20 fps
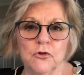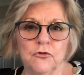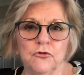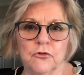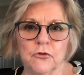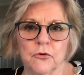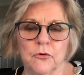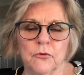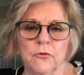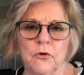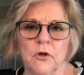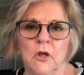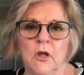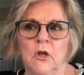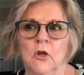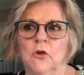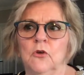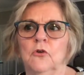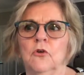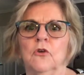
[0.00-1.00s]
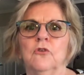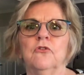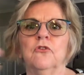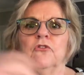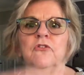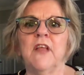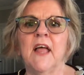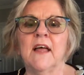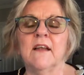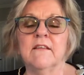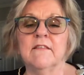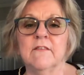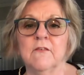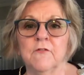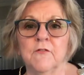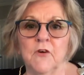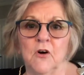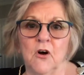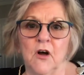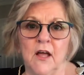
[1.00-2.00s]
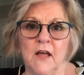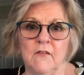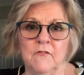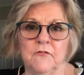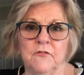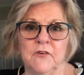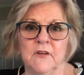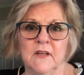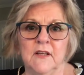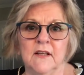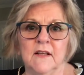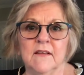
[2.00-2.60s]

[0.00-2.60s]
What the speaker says: to do, not just how to survive.